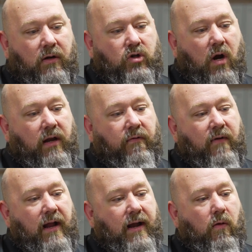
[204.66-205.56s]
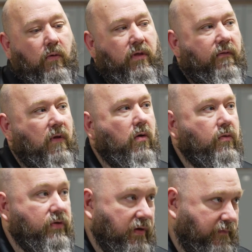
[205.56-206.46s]
trying to find out what the
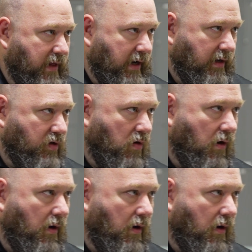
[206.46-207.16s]
flows of things are.